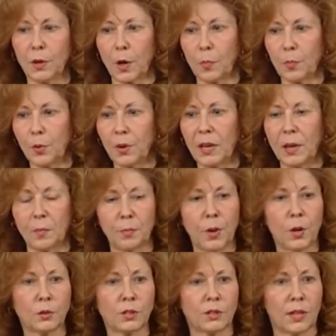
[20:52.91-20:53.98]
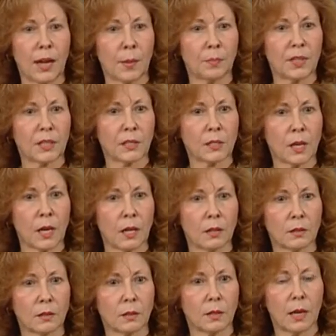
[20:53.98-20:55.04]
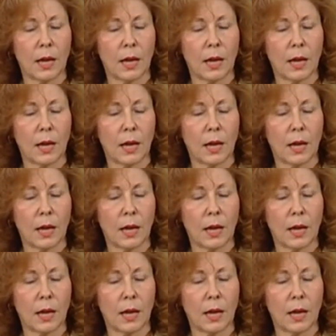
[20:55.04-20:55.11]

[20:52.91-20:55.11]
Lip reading: our pre and postsynaptic cells.